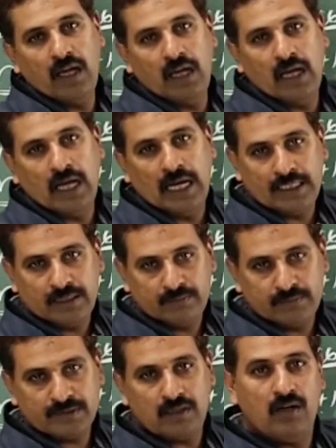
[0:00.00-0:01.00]

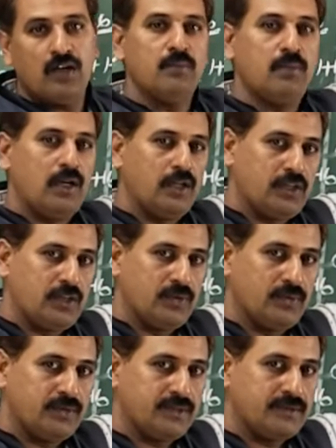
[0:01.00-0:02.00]
atoms or
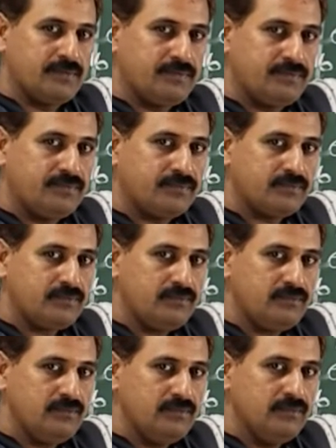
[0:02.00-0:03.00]
molecules.
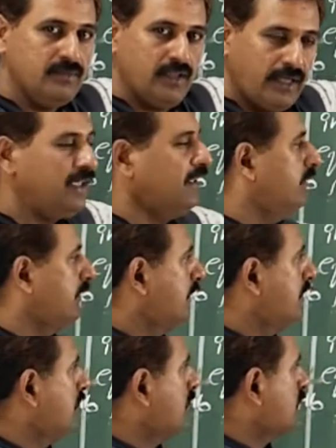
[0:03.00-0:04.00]
Right?
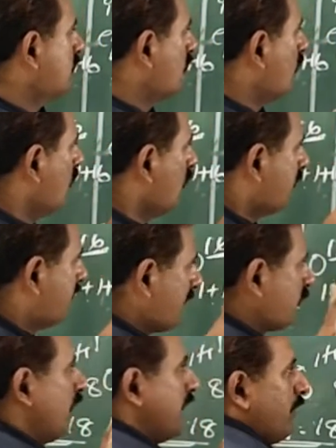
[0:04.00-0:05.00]
So
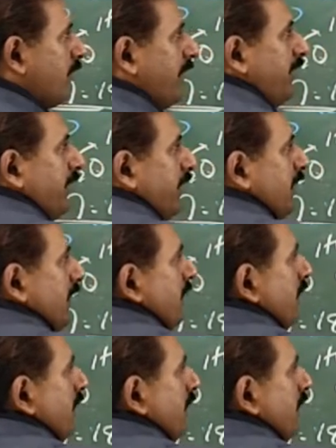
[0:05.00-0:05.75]
that's what I am writing.